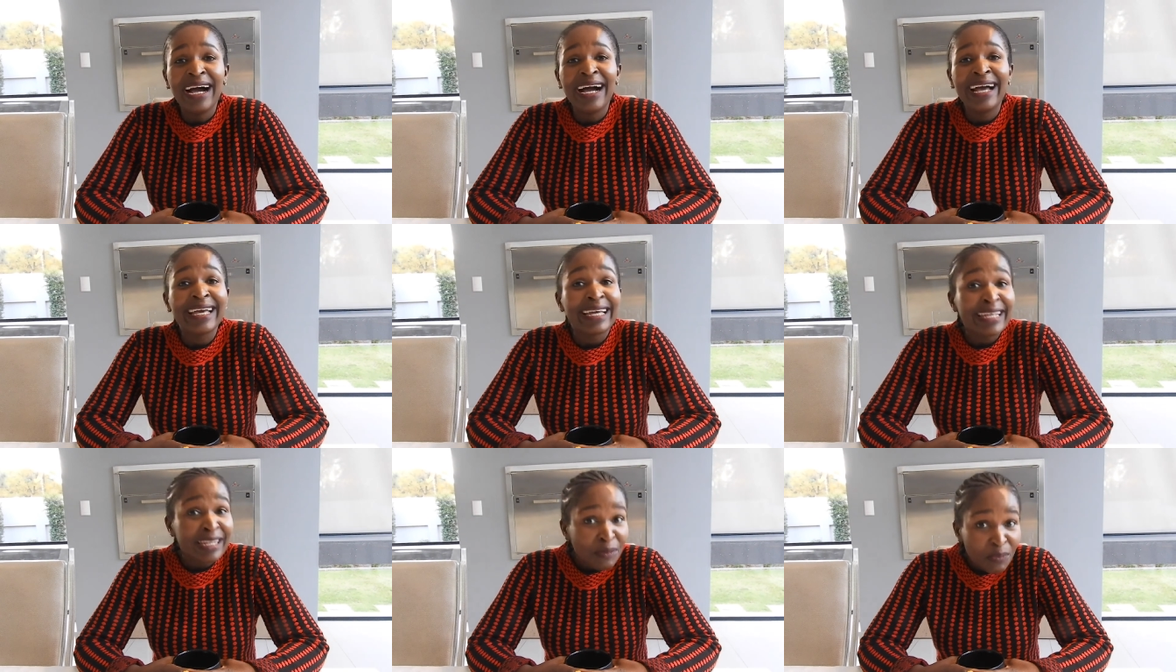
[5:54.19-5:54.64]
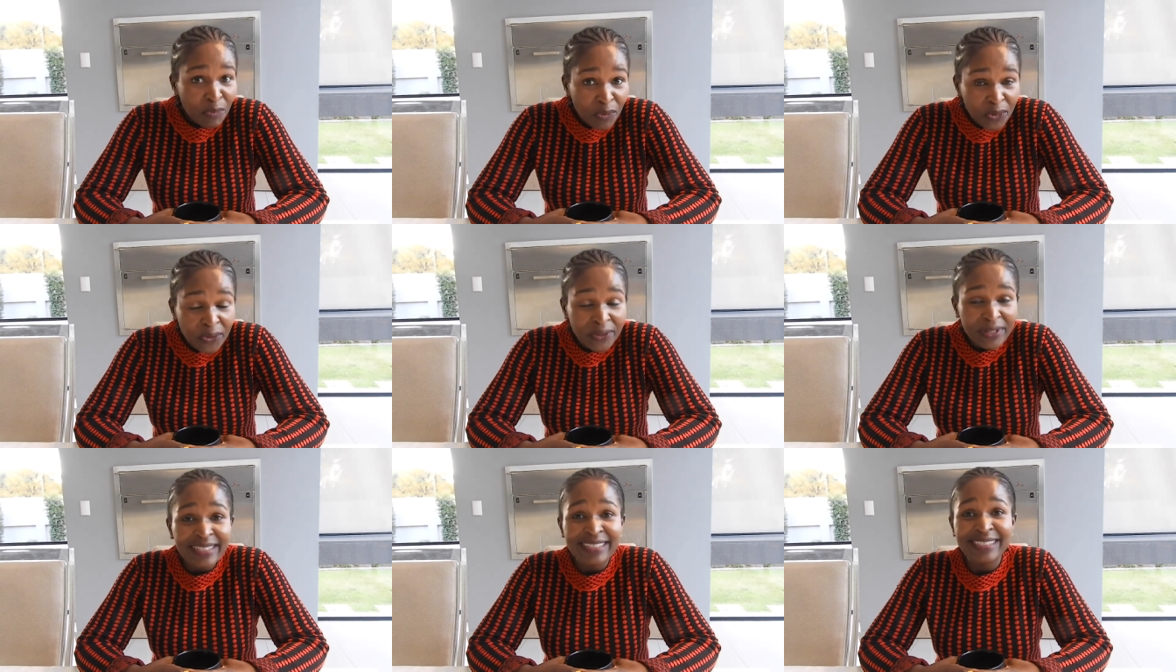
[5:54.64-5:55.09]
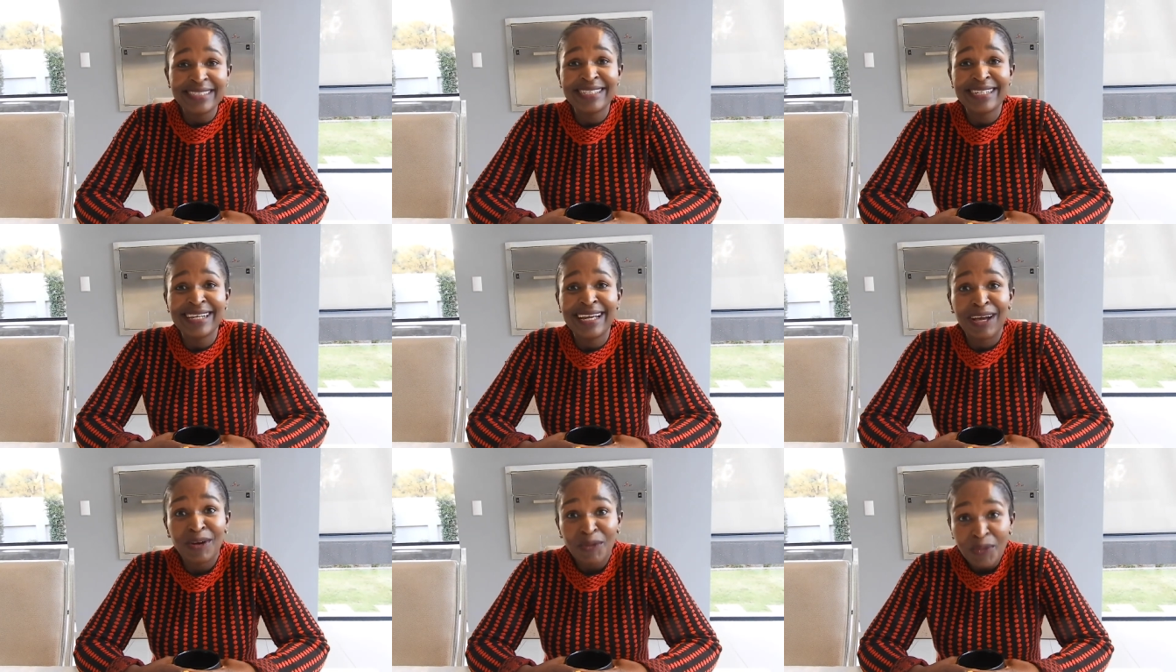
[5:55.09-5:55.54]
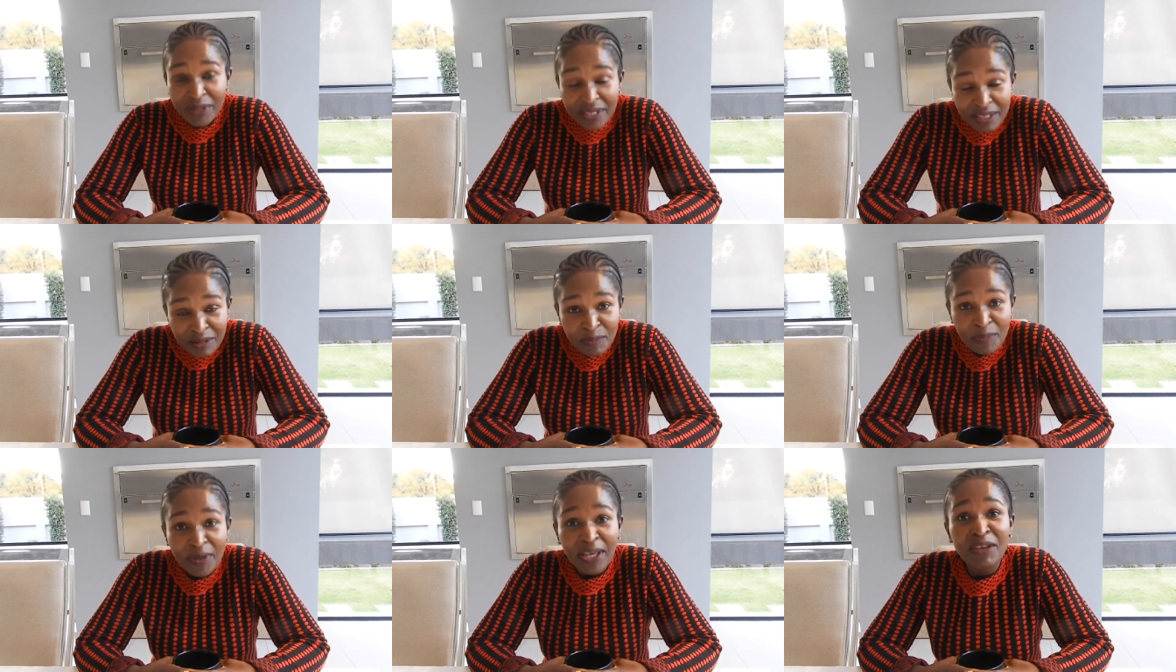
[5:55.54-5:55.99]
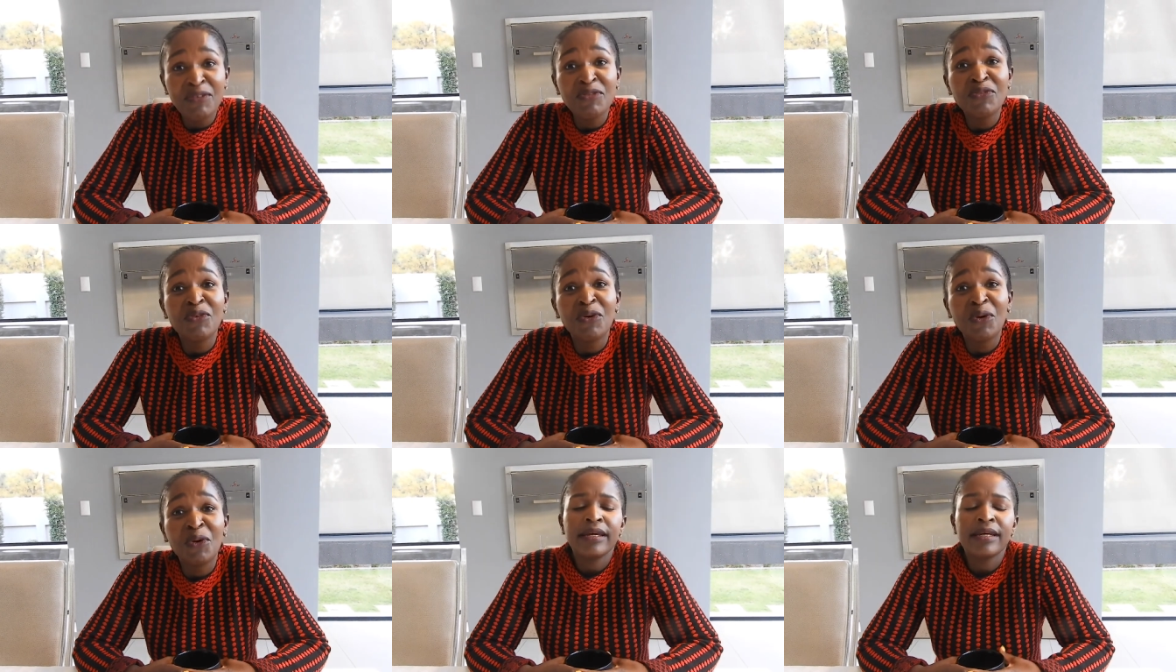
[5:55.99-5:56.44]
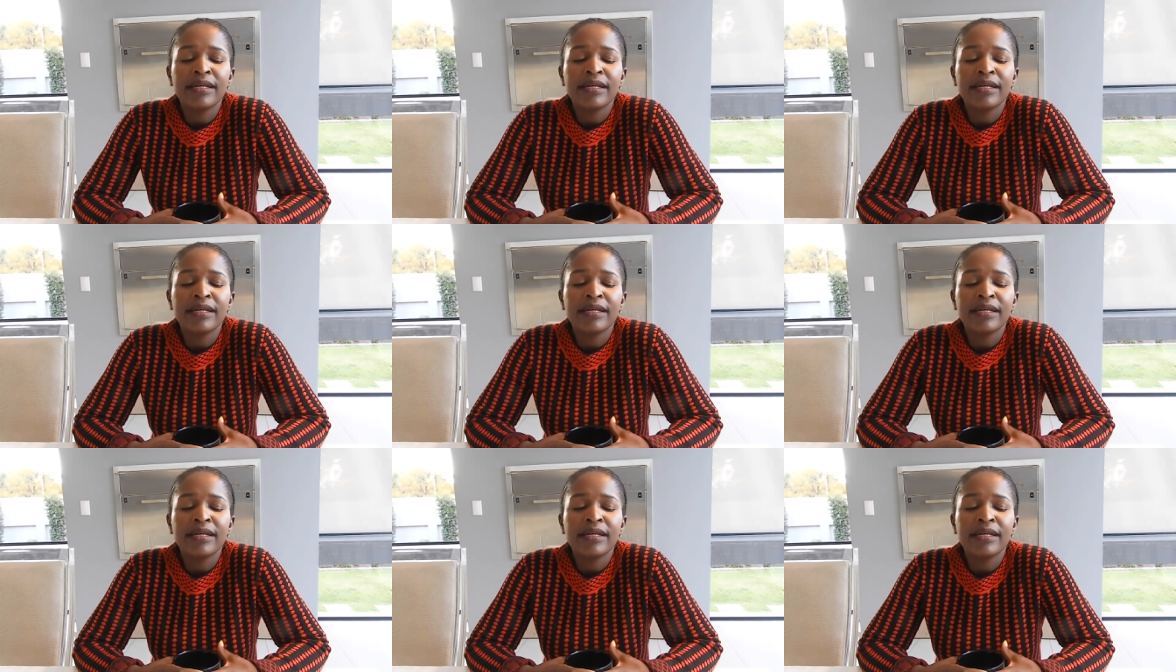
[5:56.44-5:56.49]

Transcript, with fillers: I had a bond, I couldn't pay for.